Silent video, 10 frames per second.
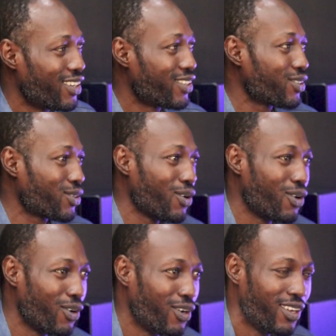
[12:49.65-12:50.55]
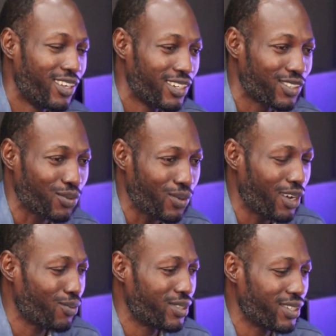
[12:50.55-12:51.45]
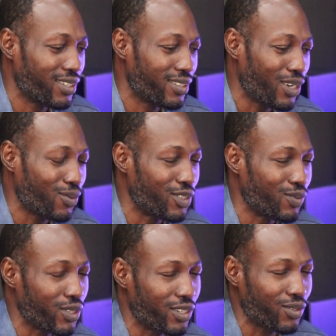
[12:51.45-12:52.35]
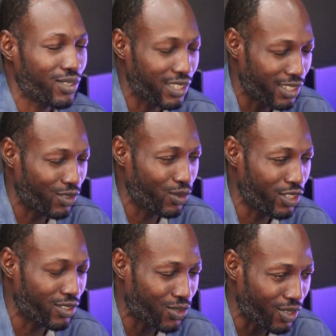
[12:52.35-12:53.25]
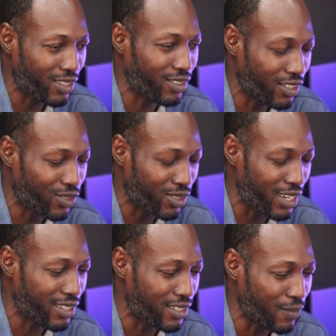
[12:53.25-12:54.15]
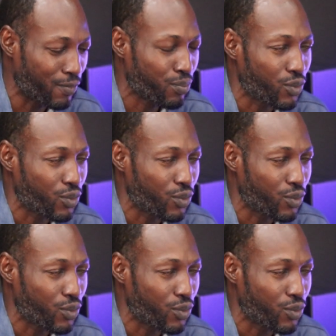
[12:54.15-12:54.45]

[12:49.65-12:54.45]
So why would they bother? So it's the society.